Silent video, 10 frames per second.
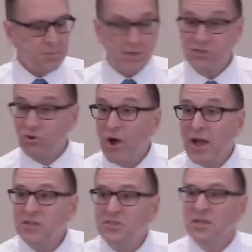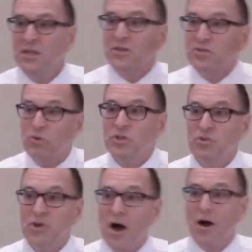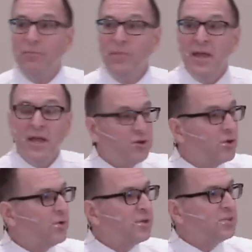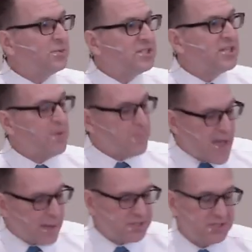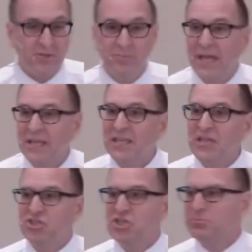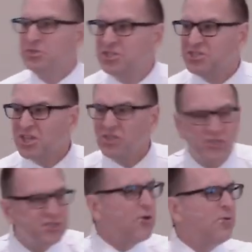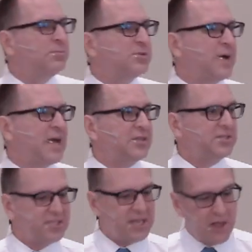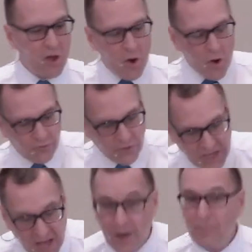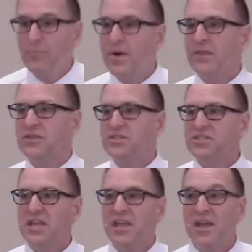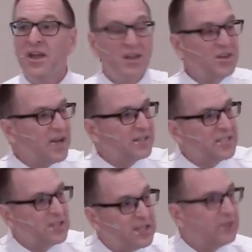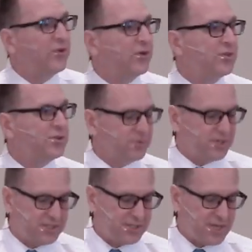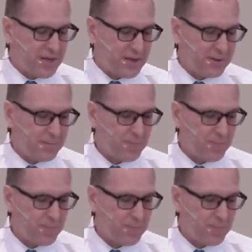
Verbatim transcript: Because Christ is going to come and you're going to receive a baptism like the Egyptians, consumed by the sea, overcome by the sea, not delivered through the sea.